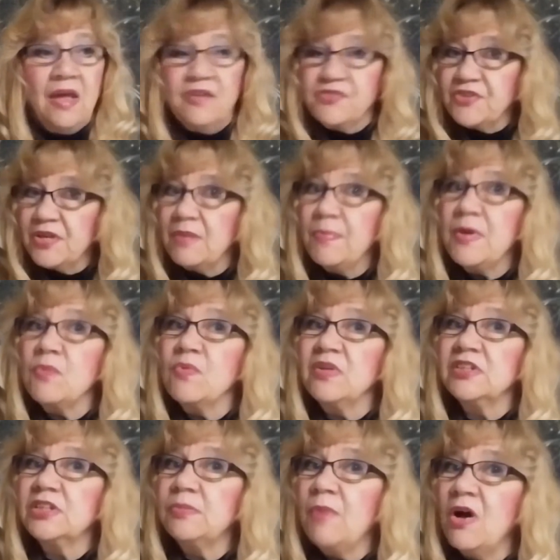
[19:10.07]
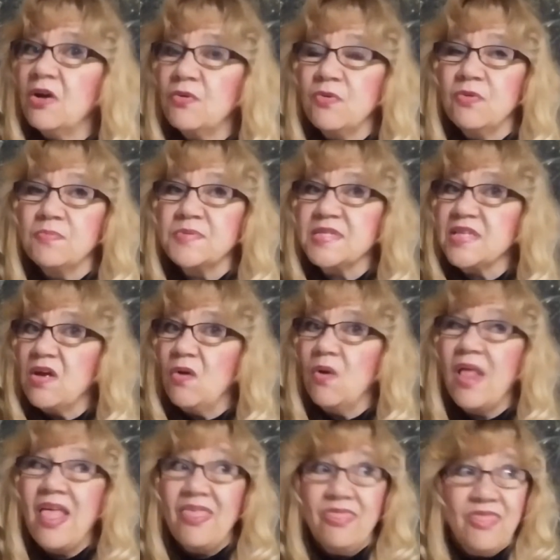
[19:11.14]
There's going to be a real small group, so